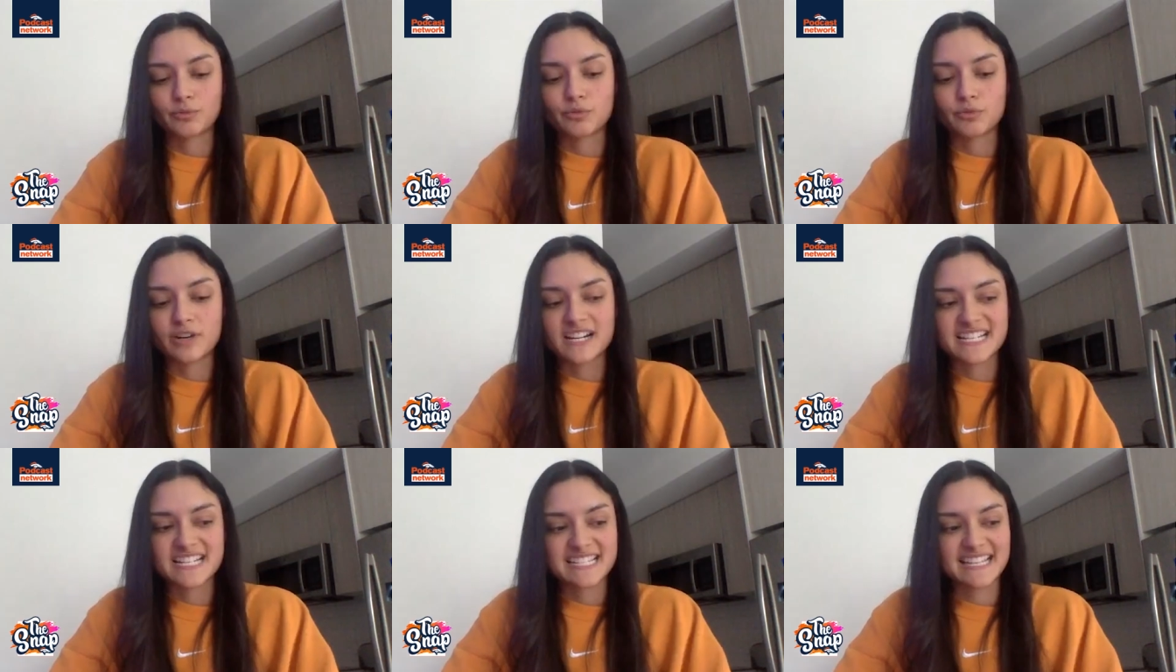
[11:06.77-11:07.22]

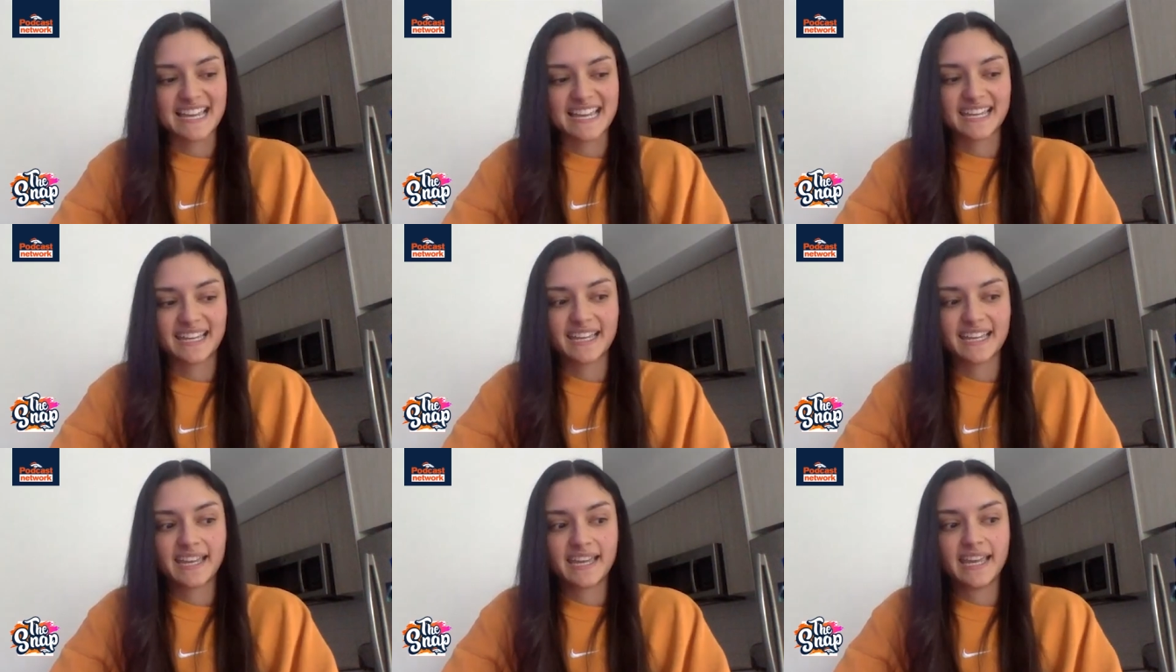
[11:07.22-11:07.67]
words.
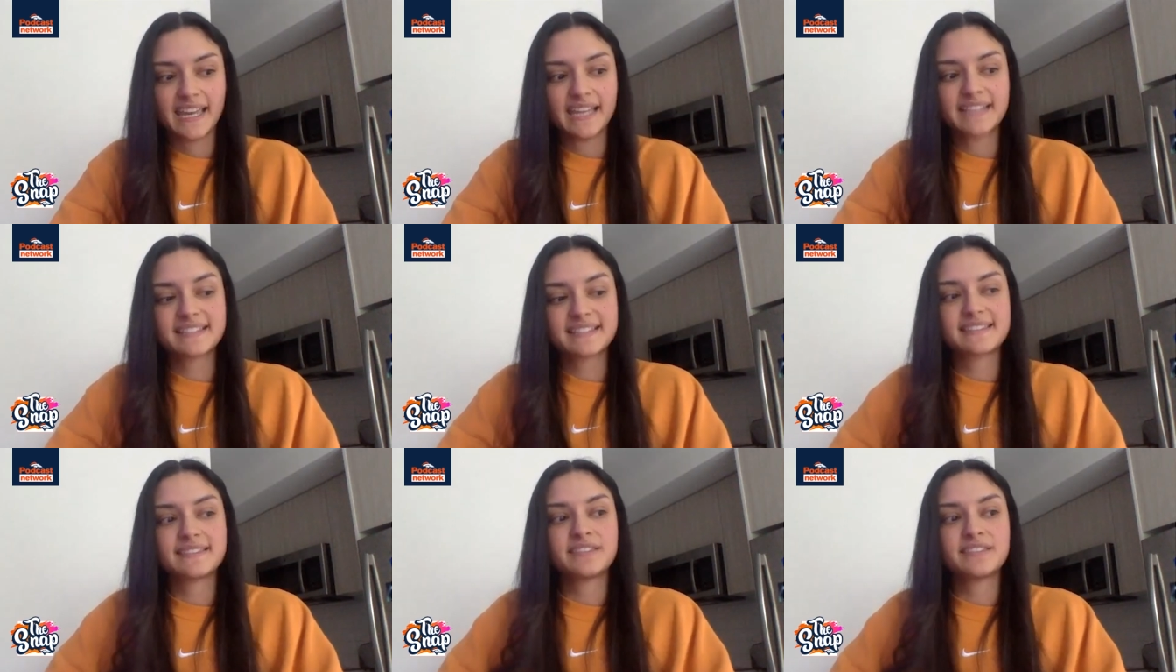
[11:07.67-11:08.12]
Like,
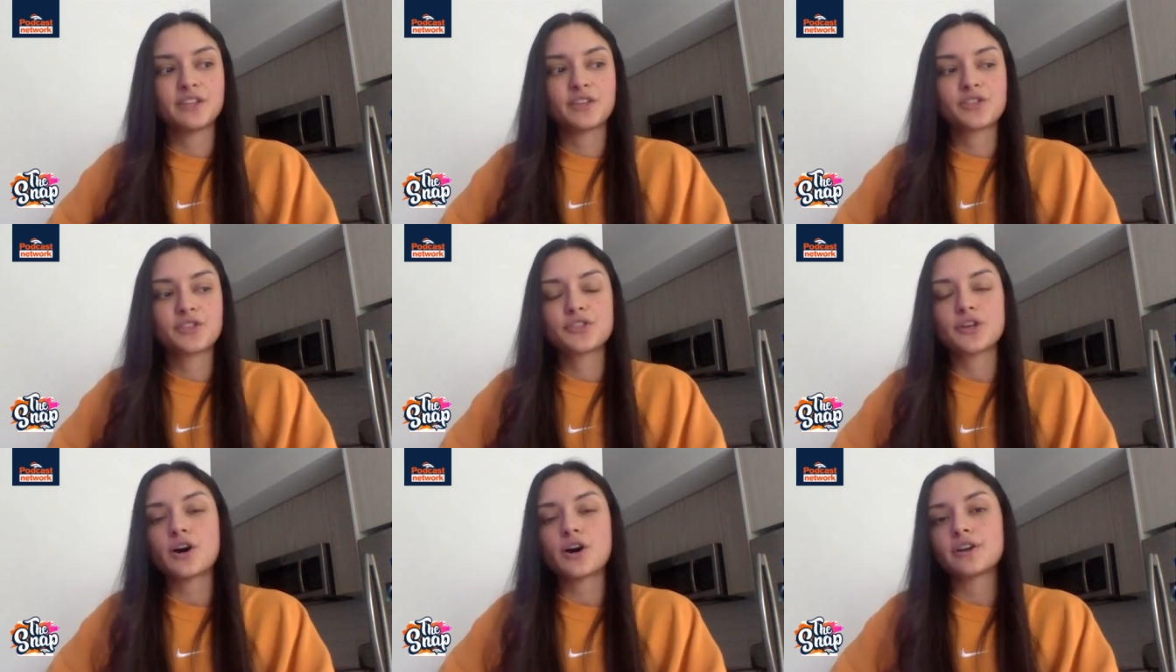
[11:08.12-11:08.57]
it's the
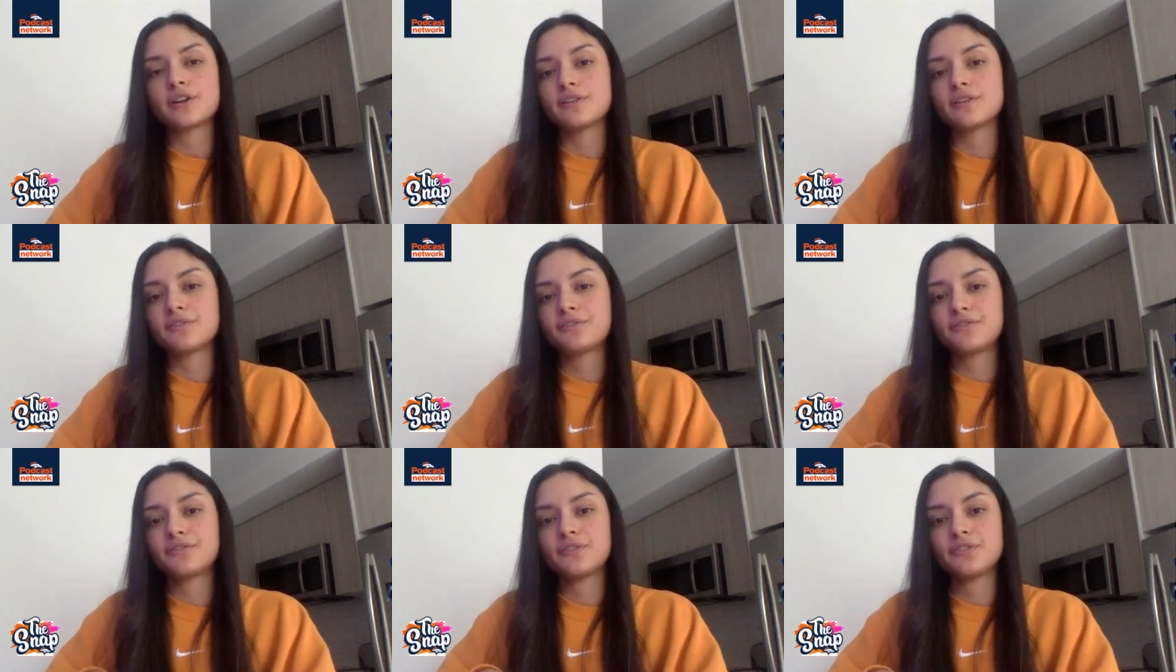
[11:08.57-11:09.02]
thought
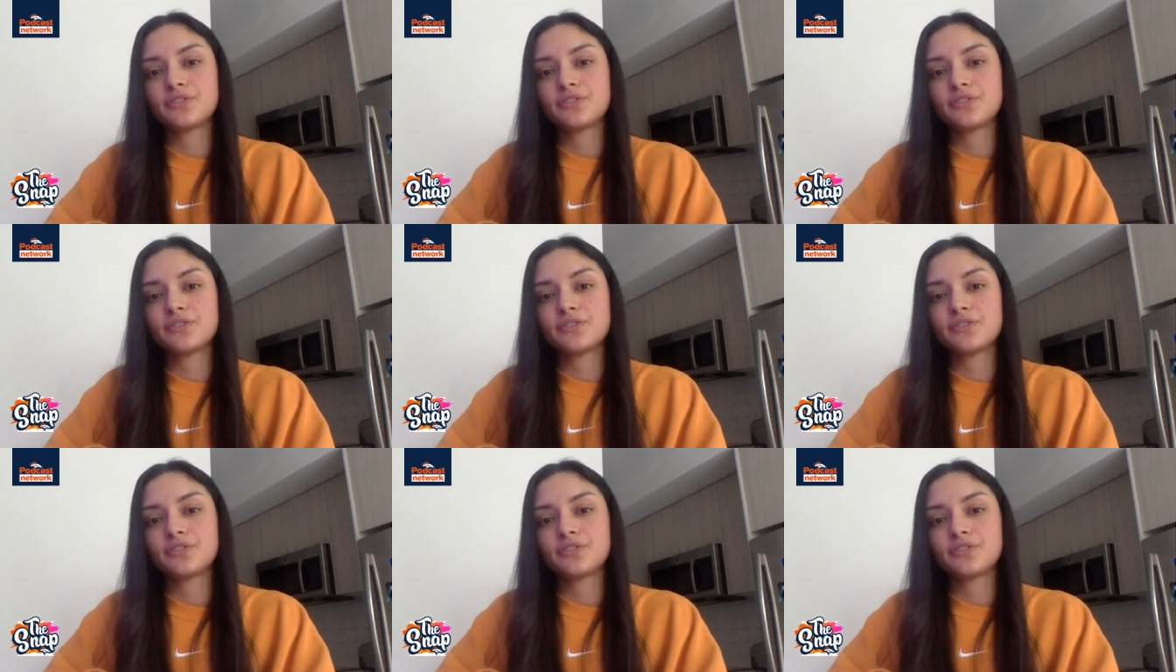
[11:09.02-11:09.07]
of